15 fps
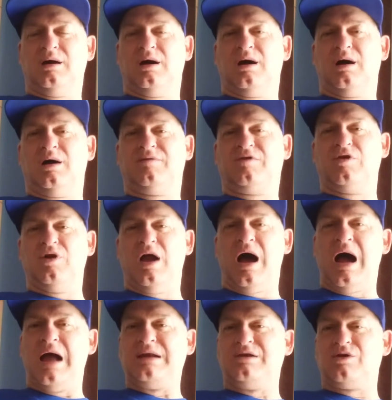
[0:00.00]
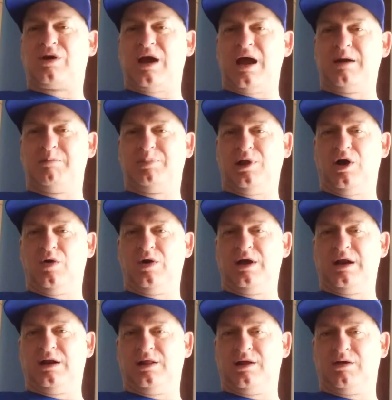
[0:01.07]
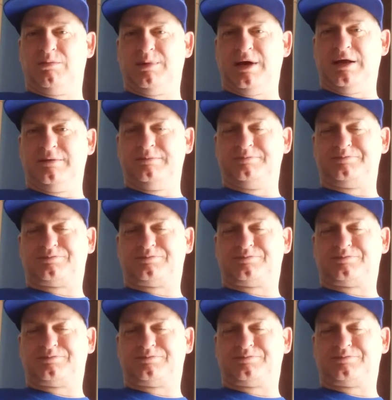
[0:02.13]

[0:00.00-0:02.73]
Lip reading: If you're not, you're kind of blowing it a little bit.